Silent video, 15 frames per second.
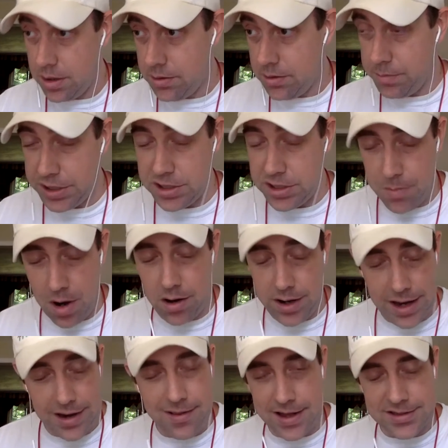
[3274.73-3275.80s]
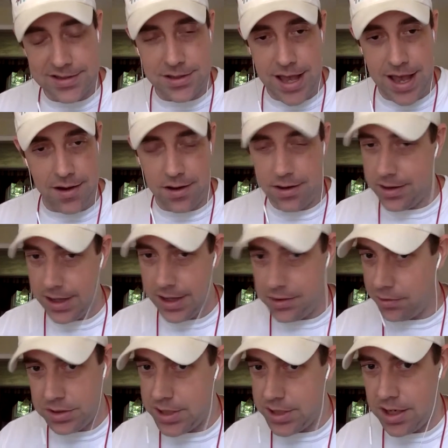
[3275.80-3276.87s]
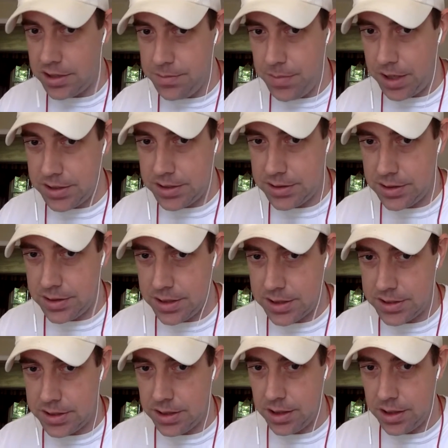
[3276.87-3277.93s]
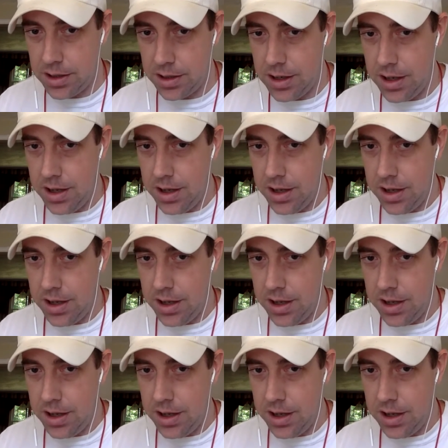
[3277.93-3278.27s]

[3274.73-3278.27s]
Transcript: Be smart, analyze the data, and don't send as much this year.